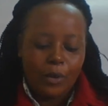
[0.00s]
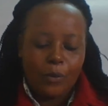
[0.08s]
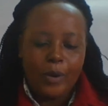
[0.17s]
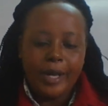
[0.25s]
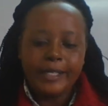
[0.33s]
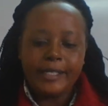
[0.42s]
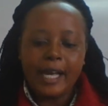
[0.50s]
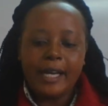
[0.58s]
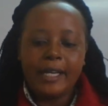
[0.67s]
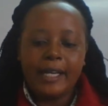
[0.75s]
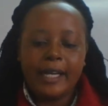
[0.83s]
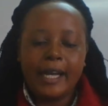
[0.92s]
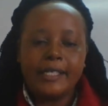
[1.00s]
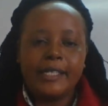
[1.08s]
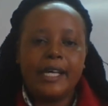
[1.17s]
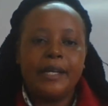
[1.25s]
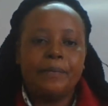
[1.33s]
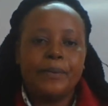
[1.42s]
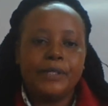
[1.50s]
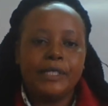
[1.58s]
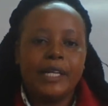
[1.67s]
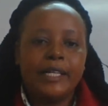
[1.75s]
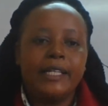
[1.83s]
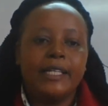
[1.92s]
Why is agriculture
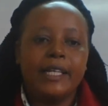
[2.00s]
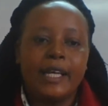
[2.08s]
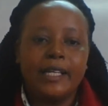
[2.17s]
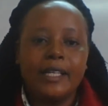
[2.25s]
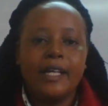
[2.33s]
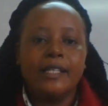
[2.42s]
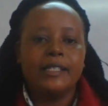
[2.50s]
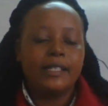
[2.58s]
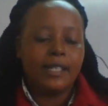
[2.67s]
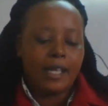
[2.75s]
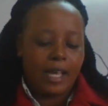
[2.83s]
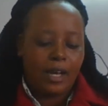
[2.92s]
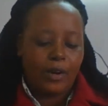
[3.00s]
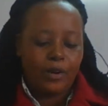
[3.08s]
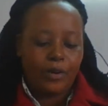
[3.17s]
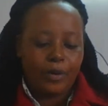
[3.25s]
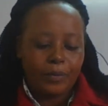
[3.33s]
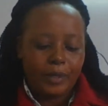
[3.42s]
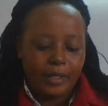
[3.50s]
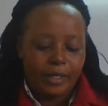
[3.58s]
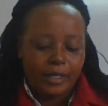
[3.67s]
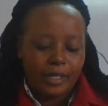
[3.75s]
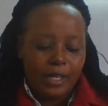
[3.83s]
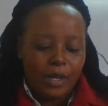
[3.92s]
important in Kenya's economy?
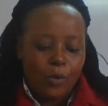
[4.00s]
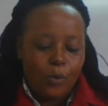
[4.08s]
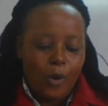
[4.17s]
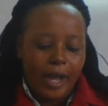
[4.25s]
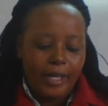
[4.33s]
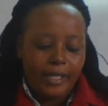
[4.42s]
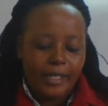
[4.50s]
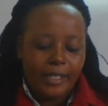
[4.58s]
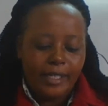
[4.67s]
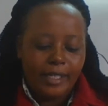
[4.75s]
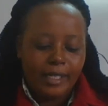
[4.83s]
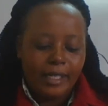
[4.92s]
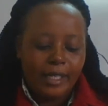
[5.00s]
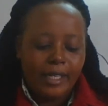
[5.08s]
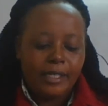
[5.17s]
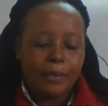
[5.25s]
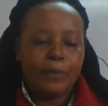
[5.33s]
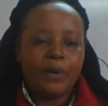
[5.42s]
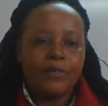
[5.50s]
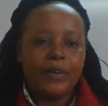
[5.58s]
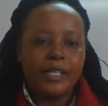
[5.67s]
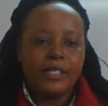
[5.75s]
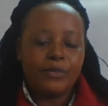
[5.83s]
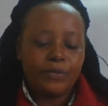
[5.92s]
1, it
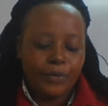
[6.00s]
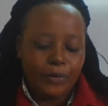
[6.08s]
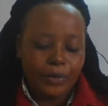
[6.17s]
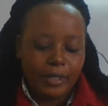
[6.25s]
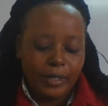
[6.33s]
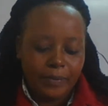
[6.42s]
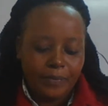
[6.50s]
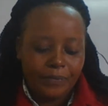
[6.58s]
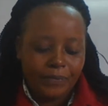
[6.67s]
provides food.